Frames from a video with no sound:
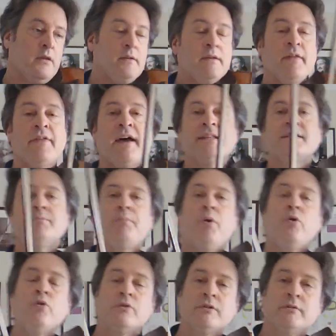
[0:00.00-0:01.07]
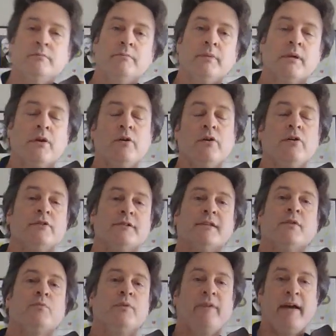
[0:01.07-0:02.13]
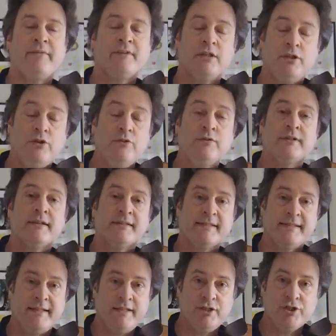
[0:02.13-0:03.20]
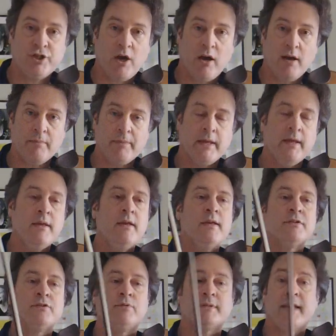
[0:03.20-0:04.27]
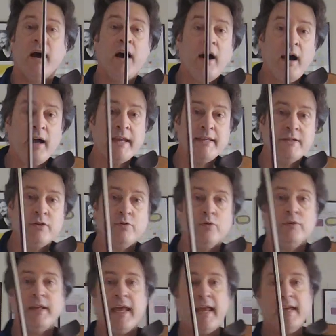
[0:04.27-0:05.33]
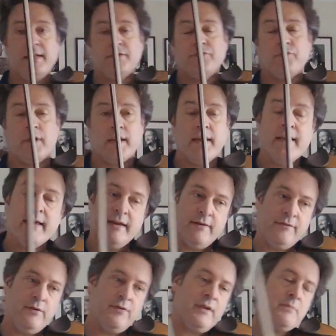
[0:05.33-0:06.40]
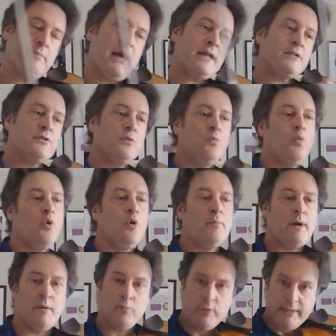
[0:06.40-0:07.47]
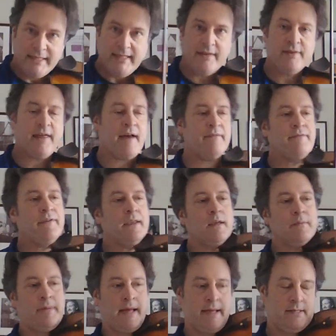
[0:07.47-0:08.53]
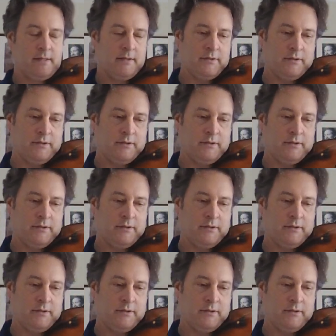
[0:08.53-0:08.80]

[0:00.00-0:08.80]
Now that's important because we've had to use a C sharp. So it's a high 2 on the A string. And if you think back to the warm-up, we did that finger pattern.